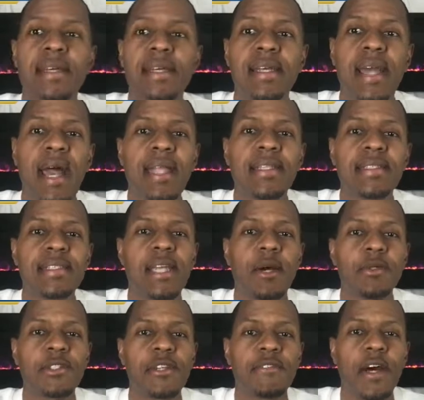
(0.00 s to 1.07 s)
college
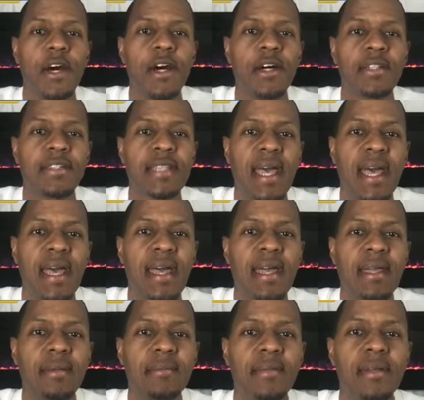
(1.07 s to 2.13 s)
coach of all
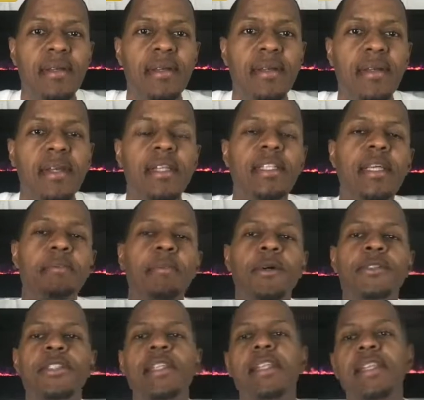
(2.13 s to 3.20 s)
time did
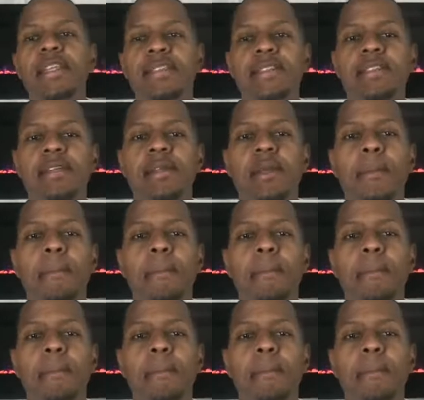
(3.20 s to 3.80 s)
most of the listening.